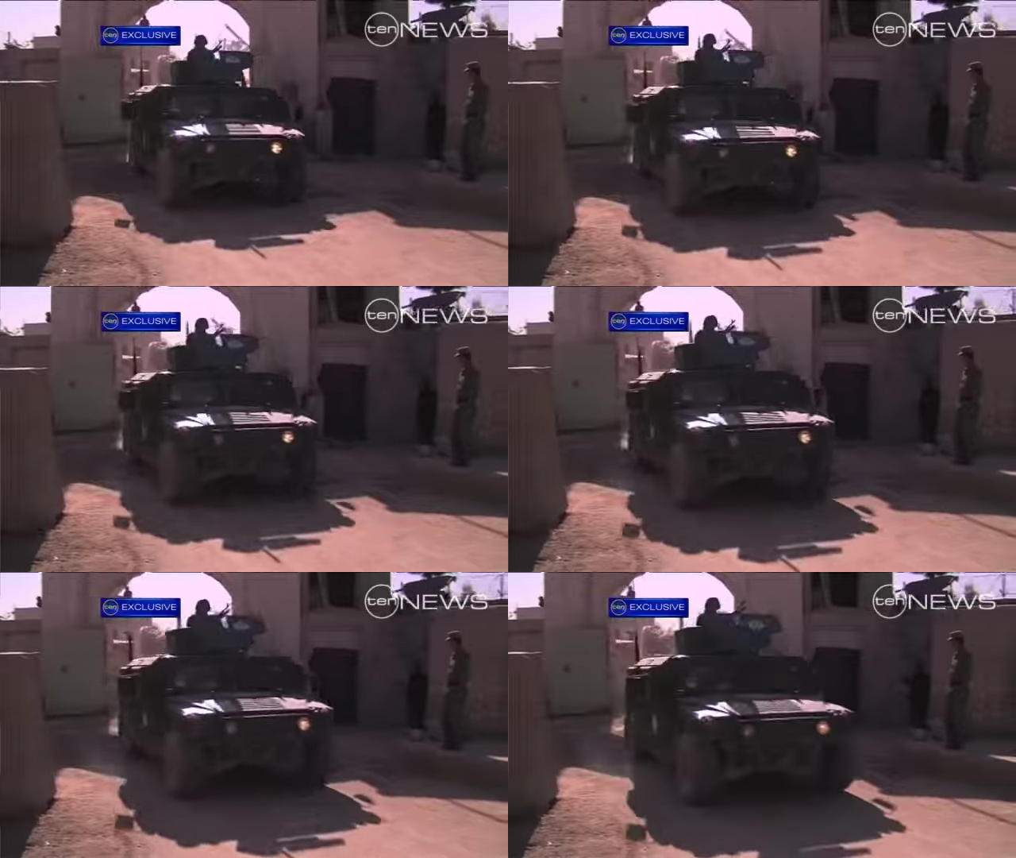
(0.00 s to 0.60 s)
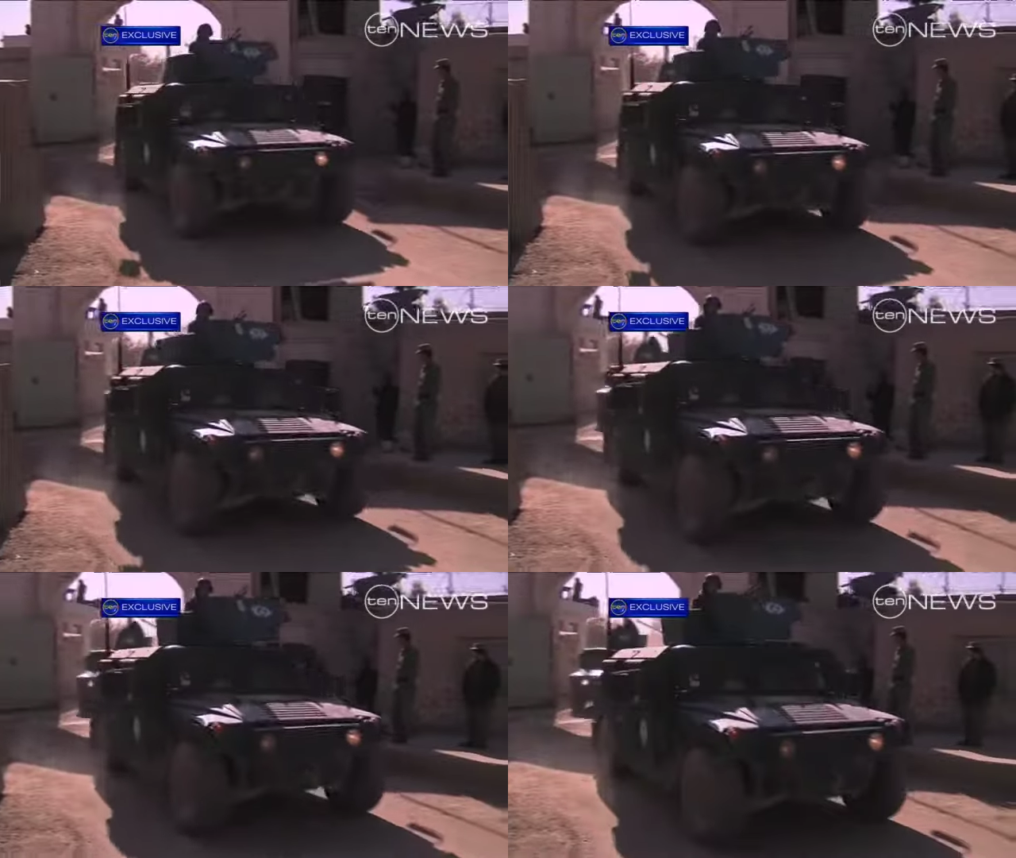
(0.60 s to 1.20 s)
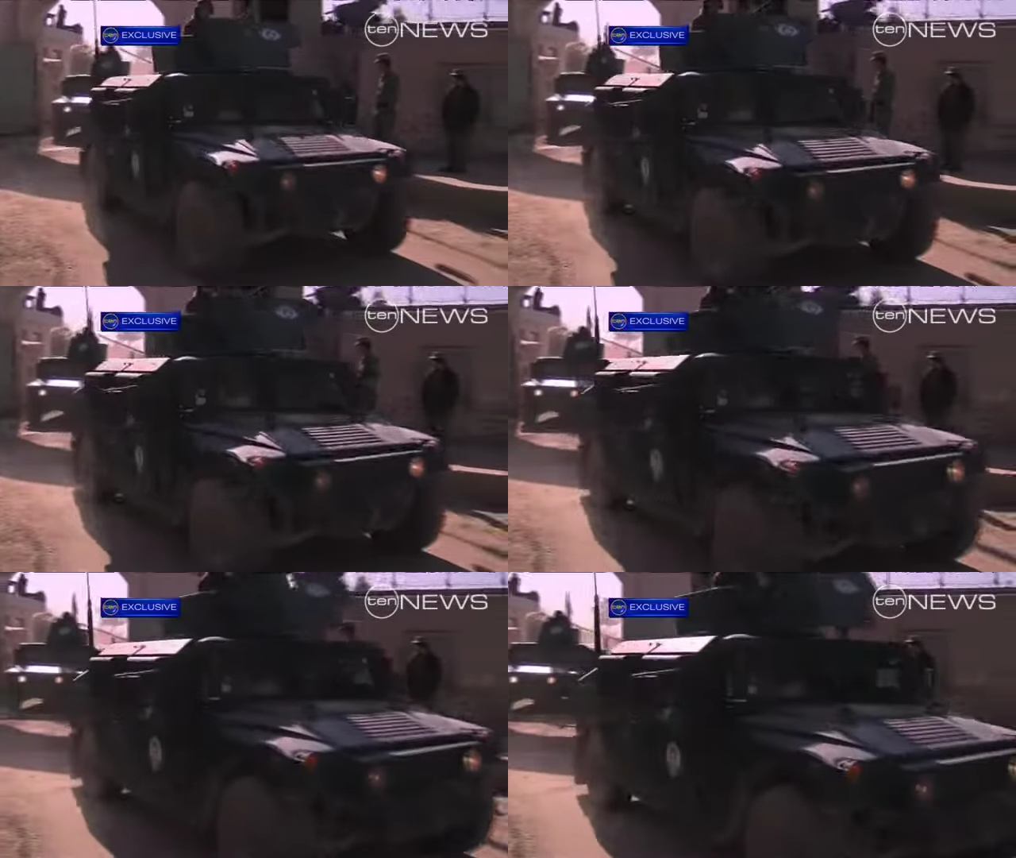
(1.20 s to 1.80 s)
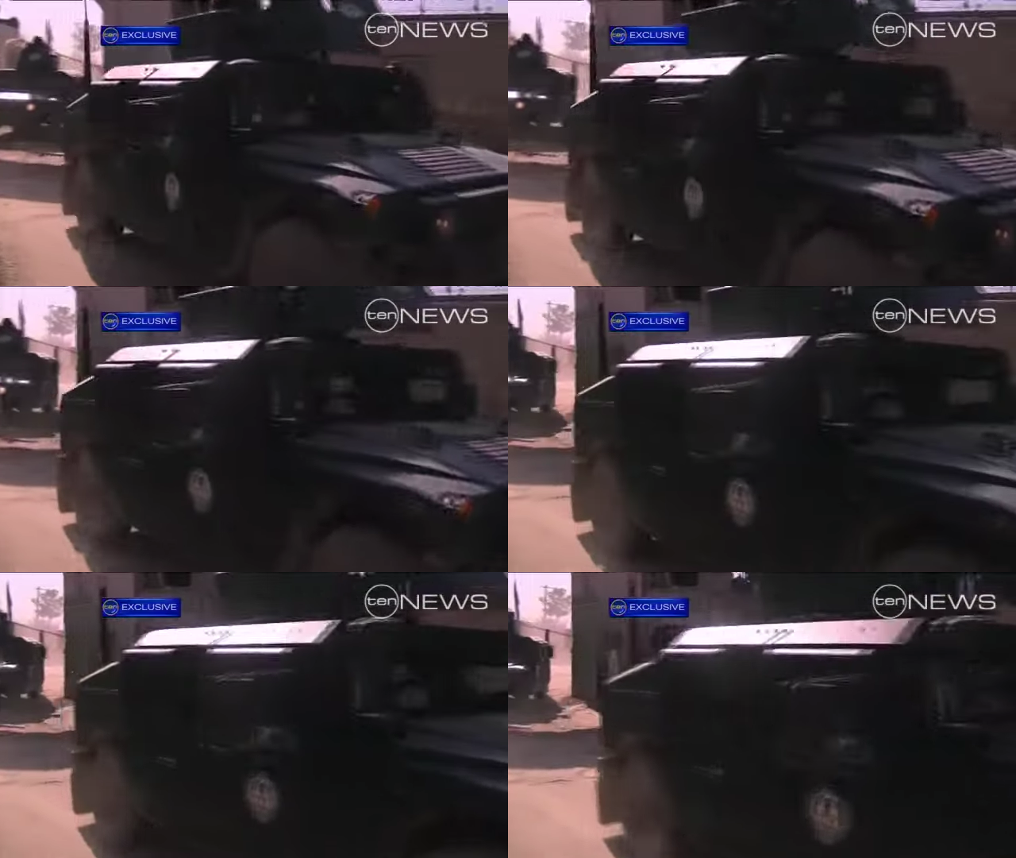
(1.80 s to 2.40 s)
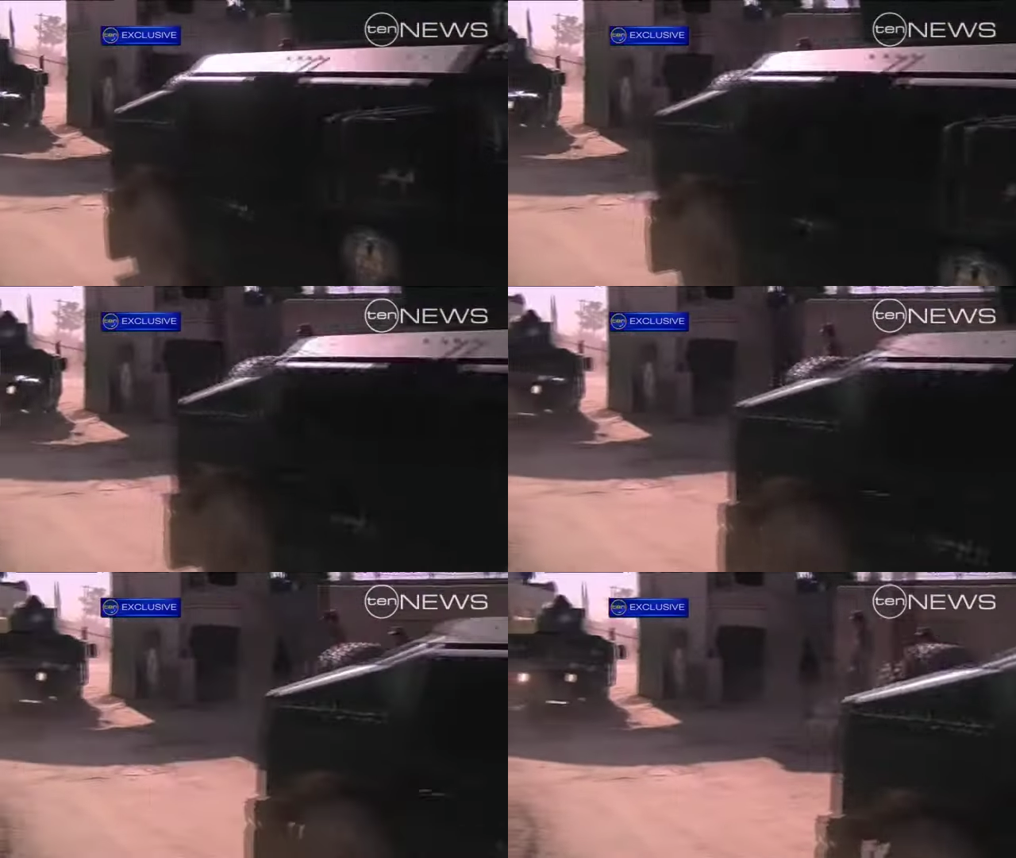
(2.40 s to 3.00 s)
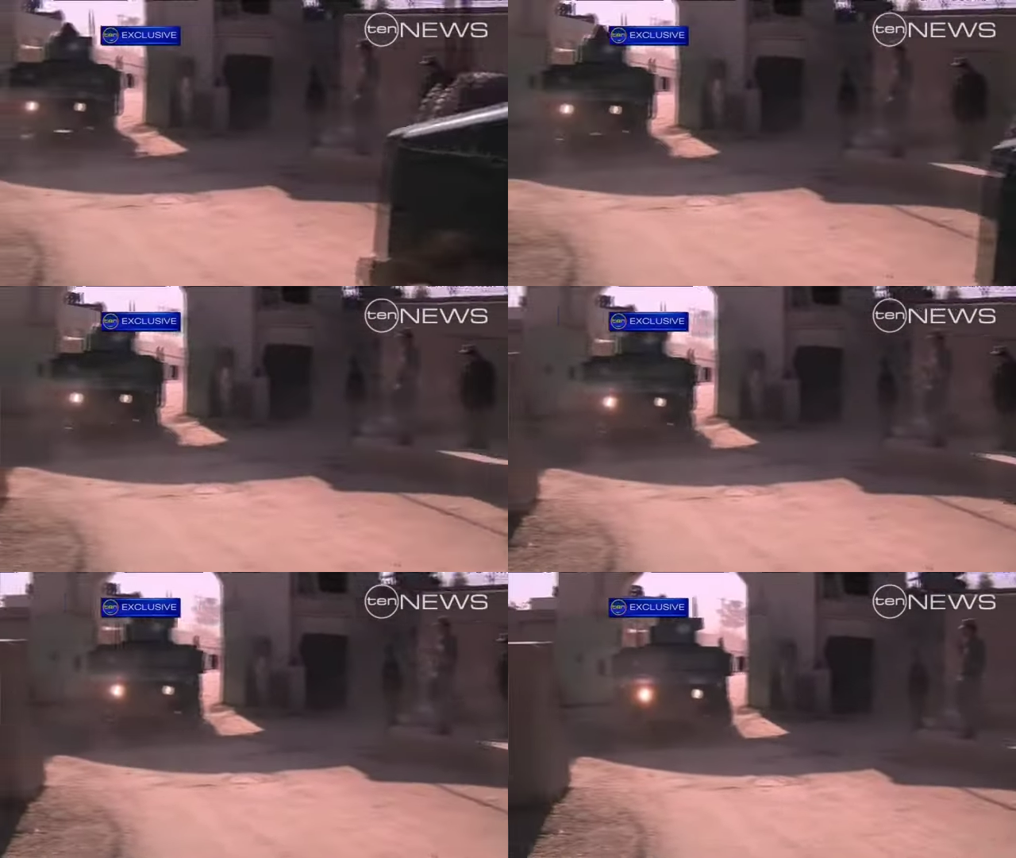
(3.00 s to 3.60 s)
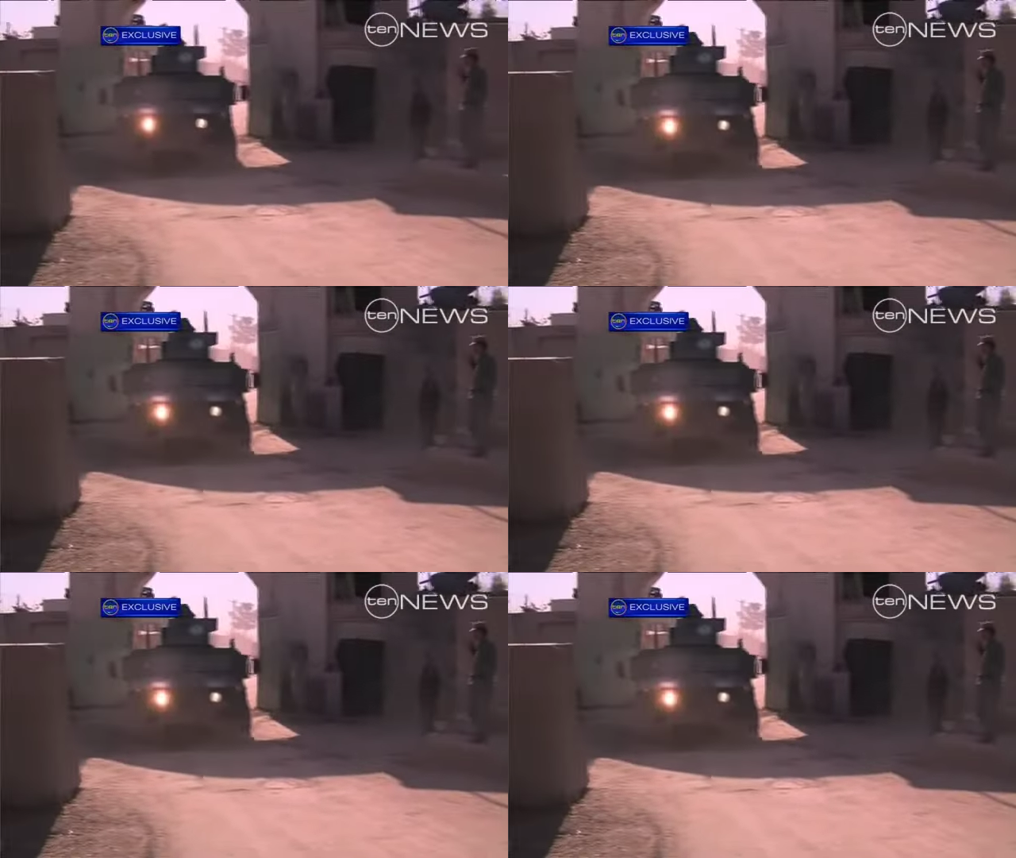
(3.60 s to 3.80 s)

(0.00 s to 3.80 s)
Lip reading: (no speaker visible)